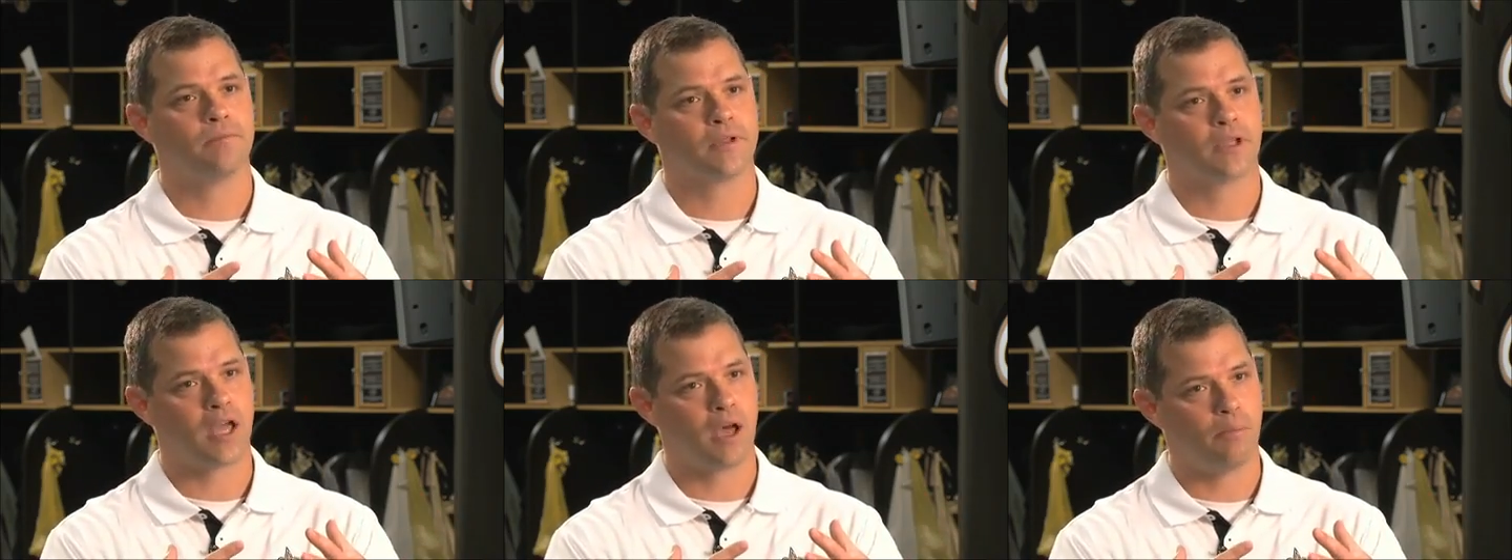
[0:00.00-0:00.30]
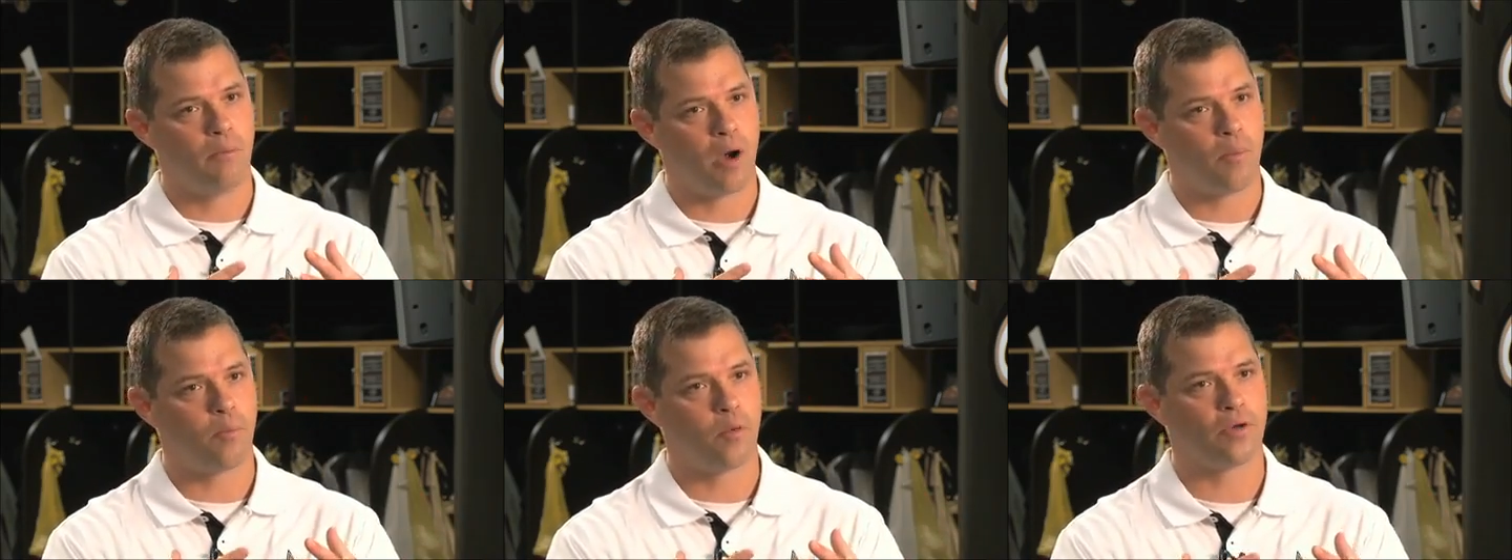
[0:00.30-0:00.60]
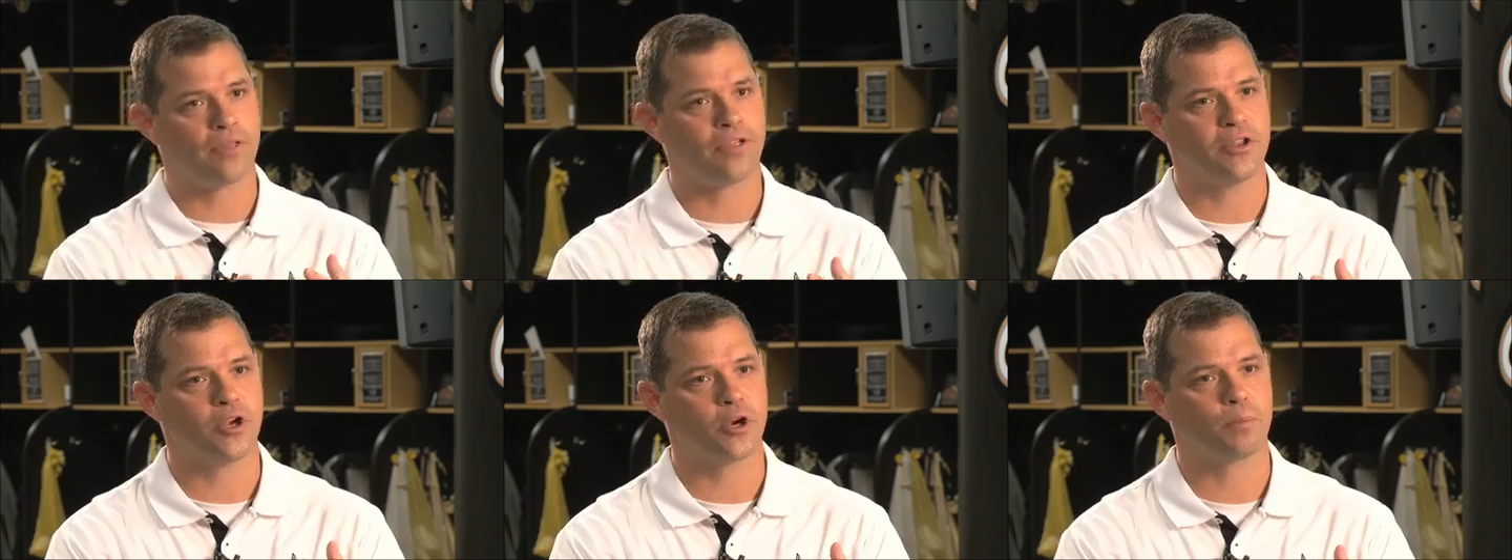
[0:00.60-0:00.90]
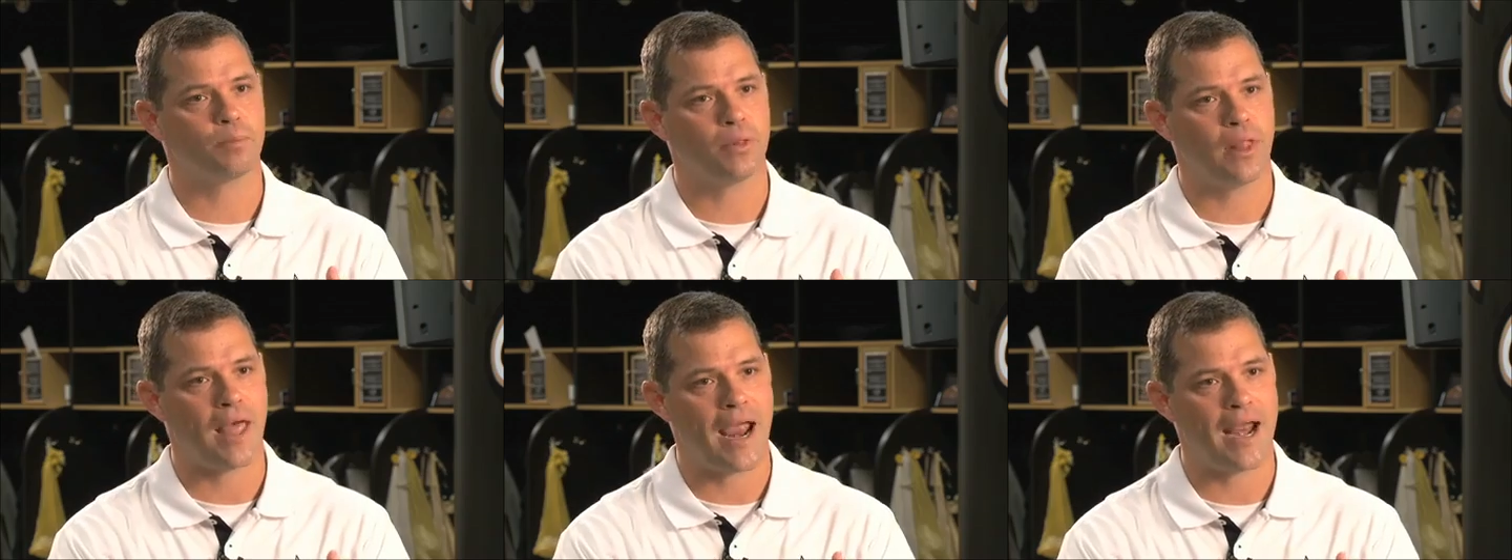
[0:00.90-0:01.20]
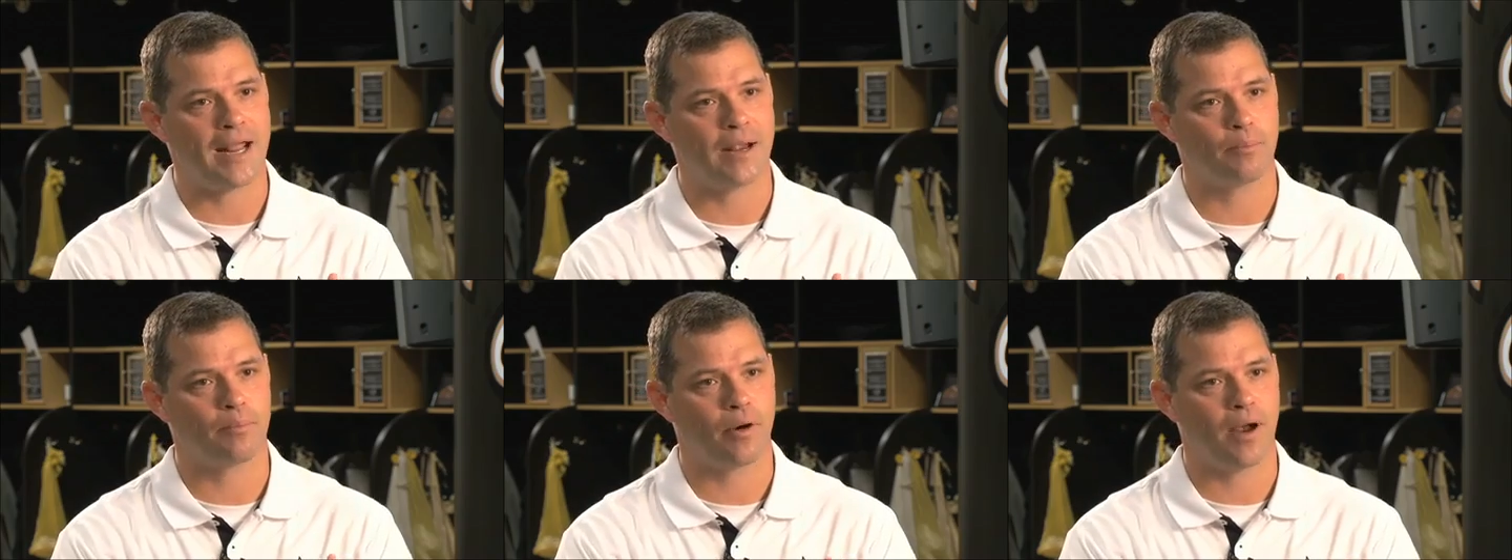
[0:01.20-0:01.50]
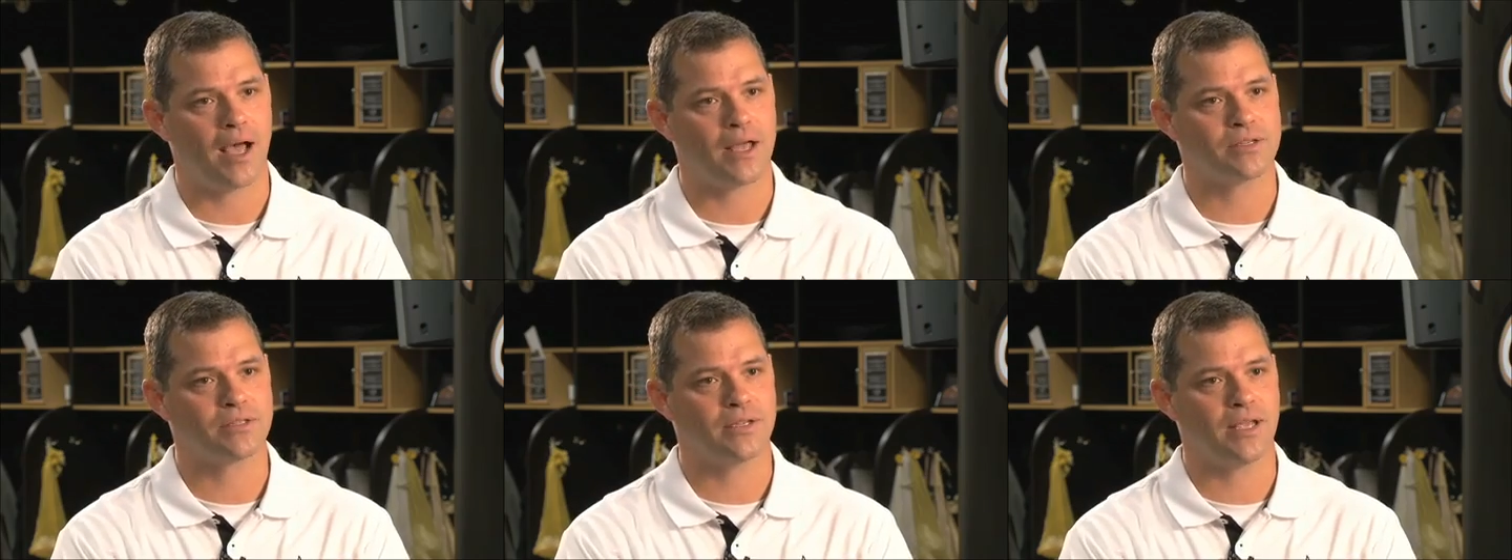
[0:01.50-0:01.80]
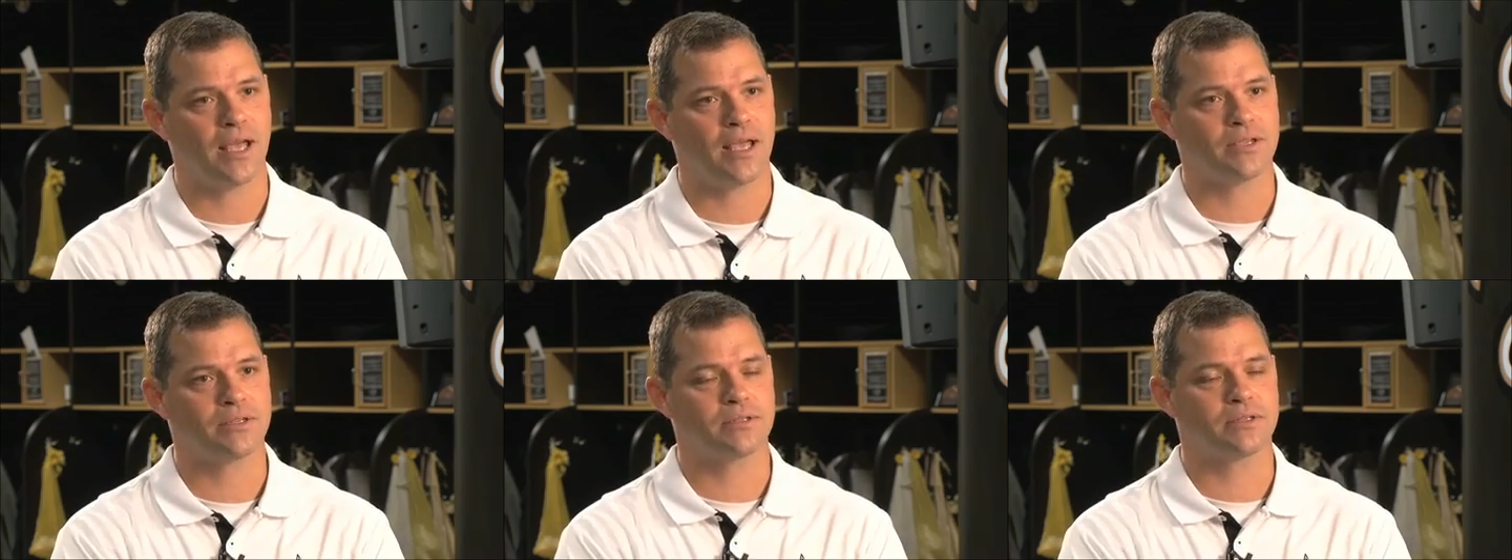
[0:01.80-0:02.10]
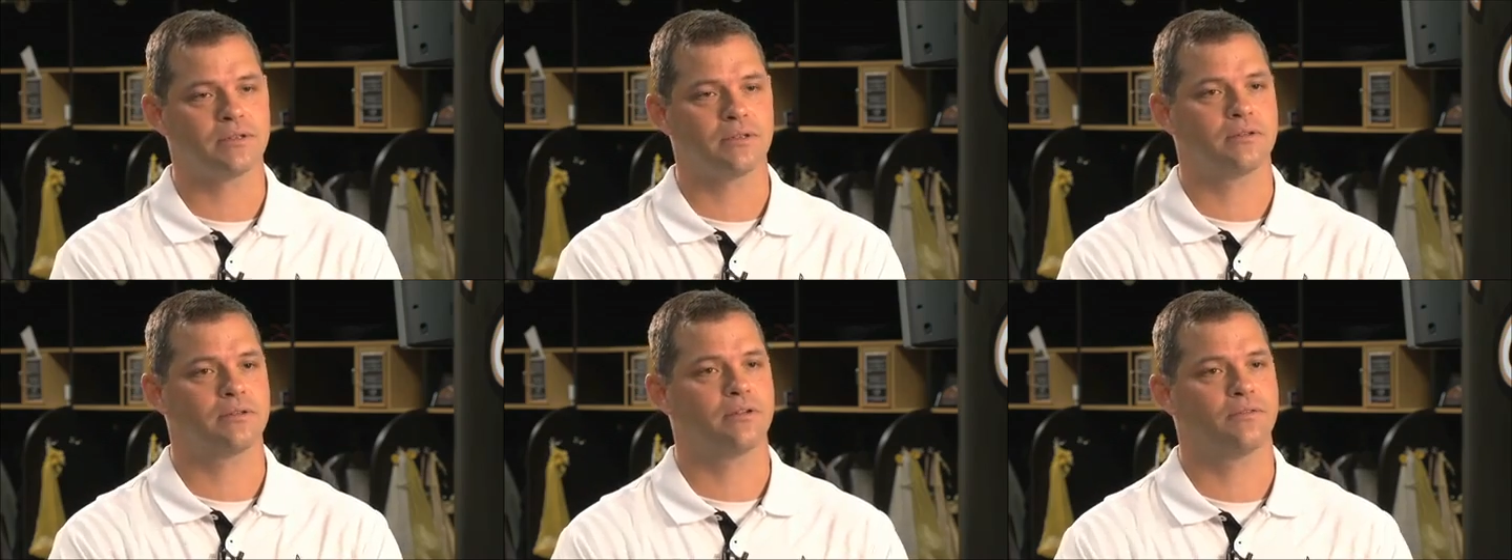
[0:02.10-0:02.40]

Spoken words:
come up with in your planning process